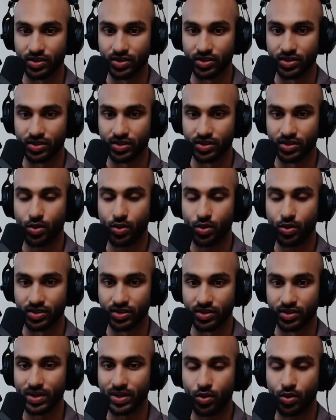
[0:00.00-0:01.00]
are you
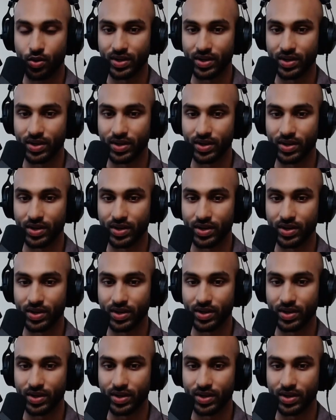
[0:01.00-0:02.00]
integrating
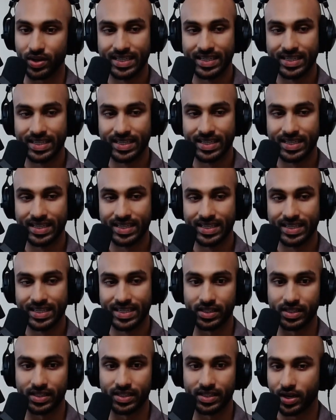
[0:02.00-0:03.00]
the
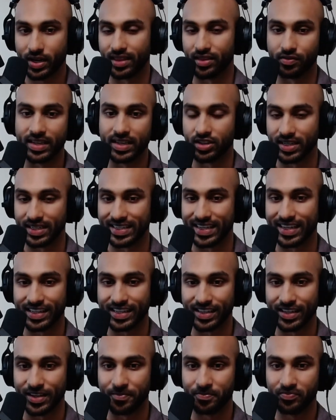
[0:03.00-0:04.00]
landlord and the renter
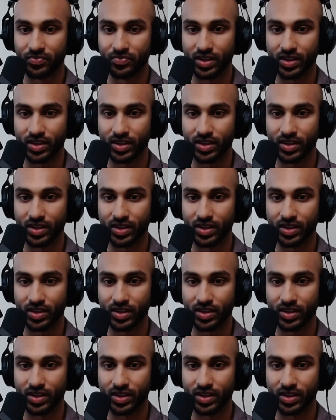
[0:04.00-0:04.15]
exactly?